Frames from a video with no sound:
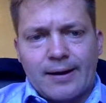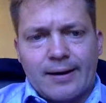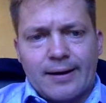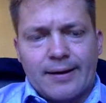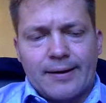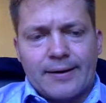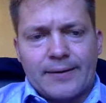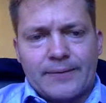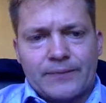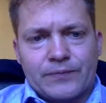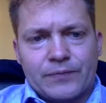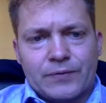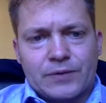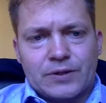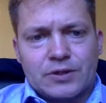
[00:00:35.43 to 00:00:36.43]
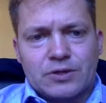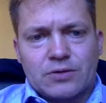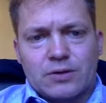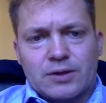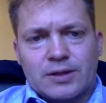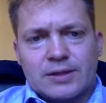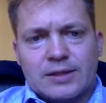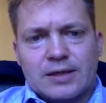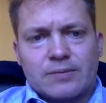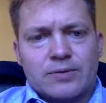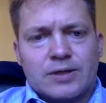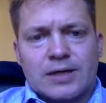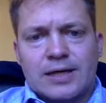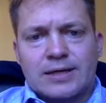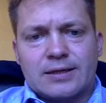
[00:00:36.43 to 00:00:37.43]
The general idea
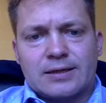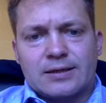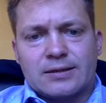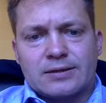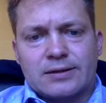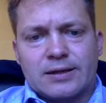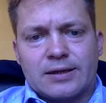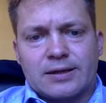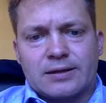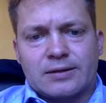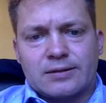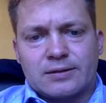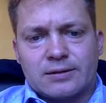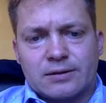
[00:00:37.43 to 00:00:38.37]
behind it is that